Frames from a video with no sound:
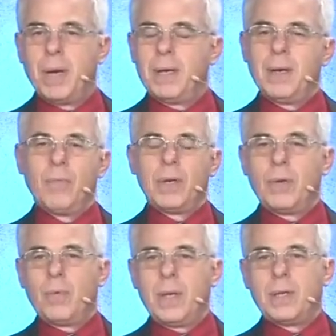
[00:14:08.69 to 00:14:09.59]
But when
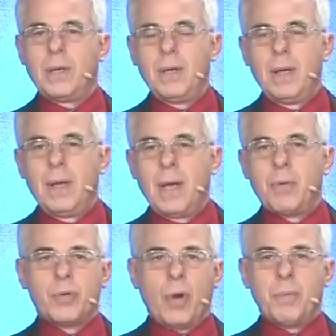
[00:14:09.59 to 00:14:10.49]
you read the
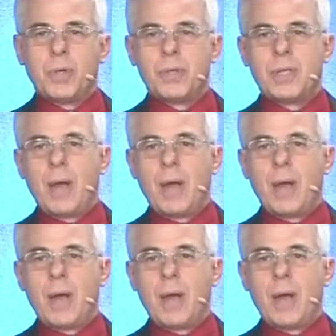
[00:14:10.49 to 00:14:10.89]
Hebrew Scriptures,